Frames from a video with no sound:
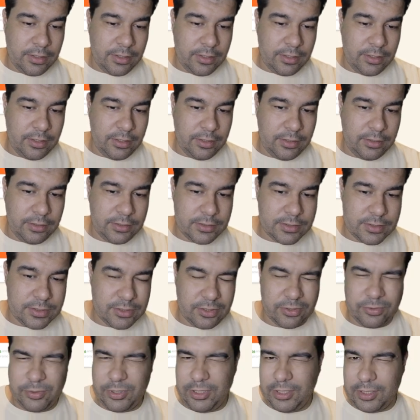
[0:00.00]
He's
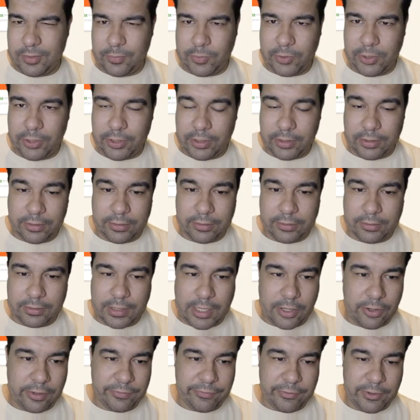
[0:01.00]
not really uploading
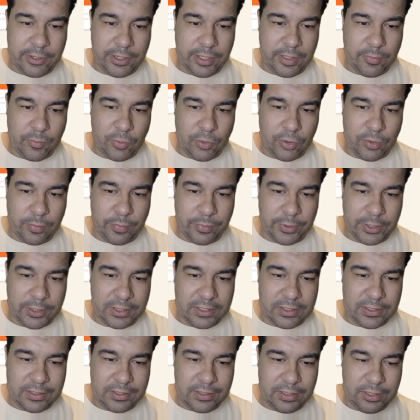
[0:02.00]
that often anymore,
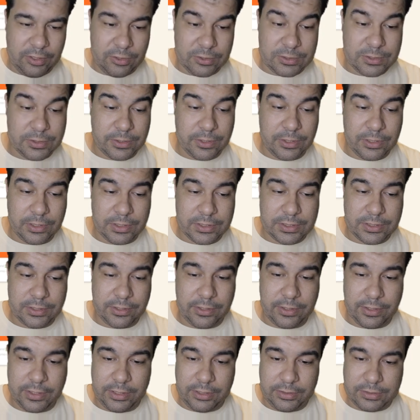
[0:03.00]
but he used to own this
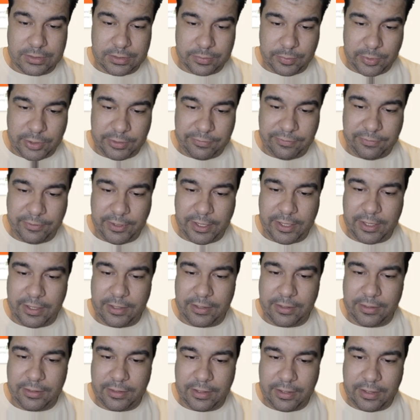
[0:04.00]
car and he used to modify
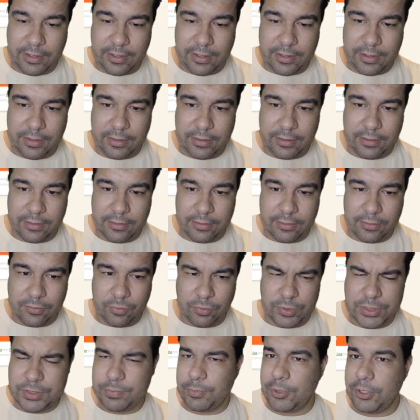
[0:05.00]
it. And
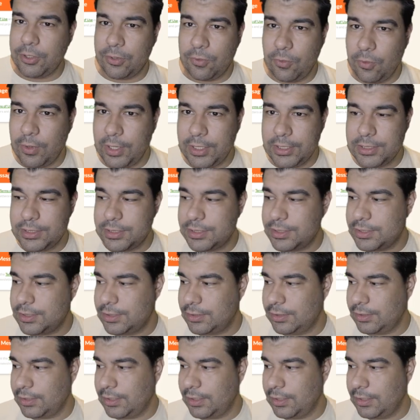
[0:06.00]
we spoke
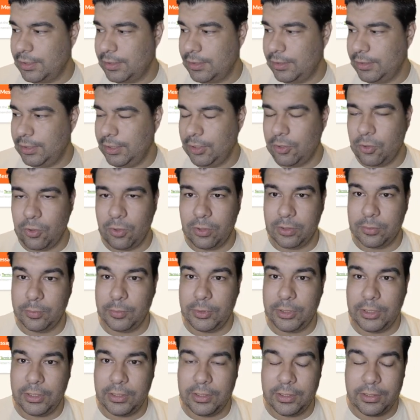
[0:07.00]
once, he called
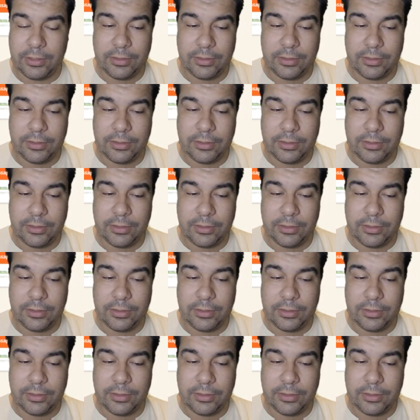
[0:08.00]
me